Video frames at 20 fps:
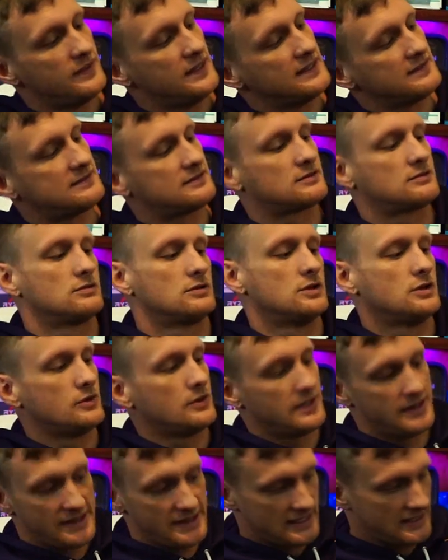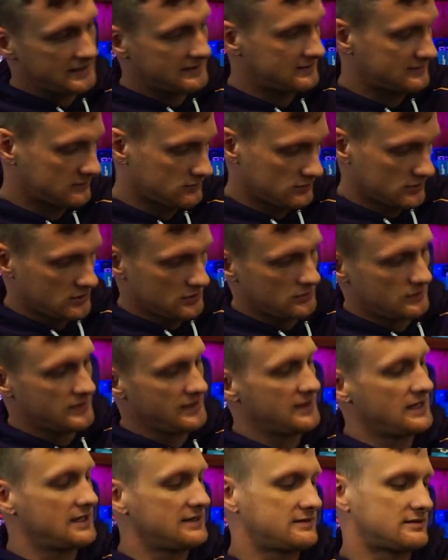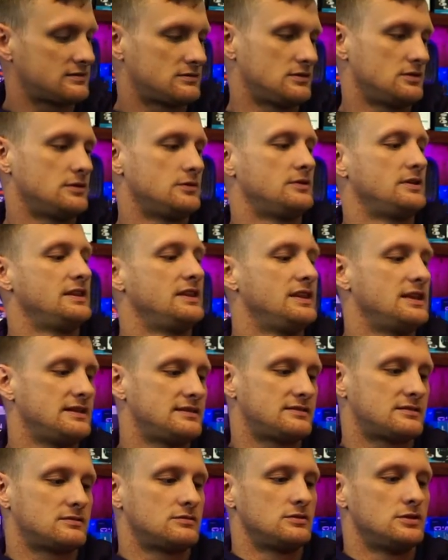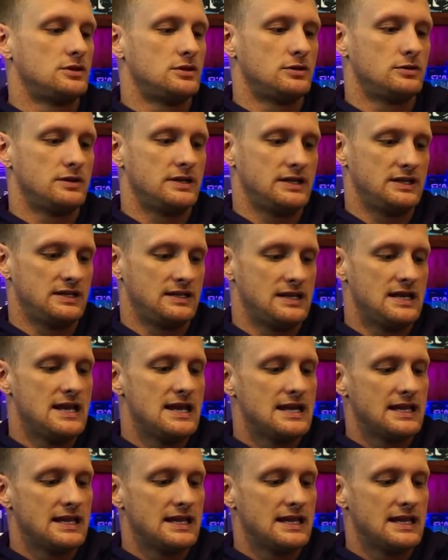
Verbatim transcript: this screw and this screw and this screw and this screw and